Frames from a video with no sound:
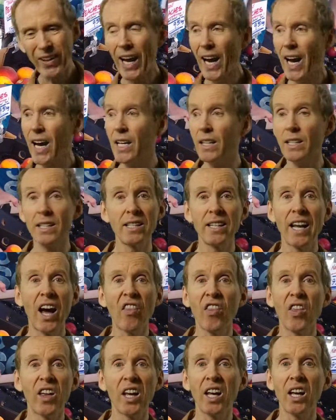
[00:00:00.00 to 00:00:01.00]
ah, it's
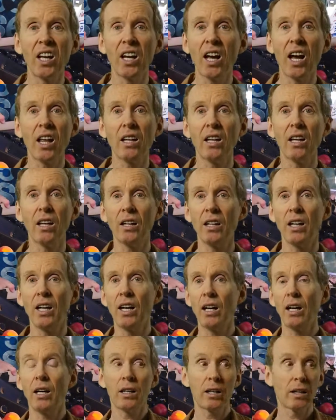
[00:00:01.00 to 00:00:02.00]
nothing, nothing.
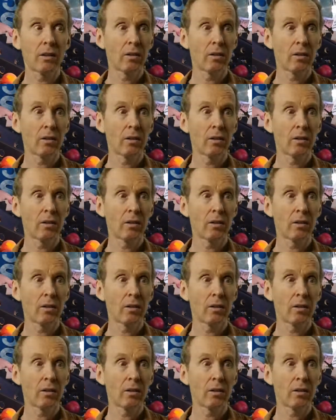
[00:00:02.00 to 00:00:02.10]
Ah,